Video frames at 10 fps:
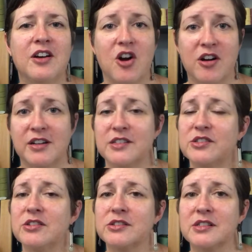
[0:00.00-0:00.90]

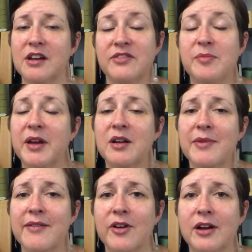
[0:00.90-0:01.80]
artist yourself, a better
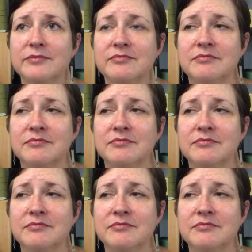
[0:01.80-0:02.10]
weaver.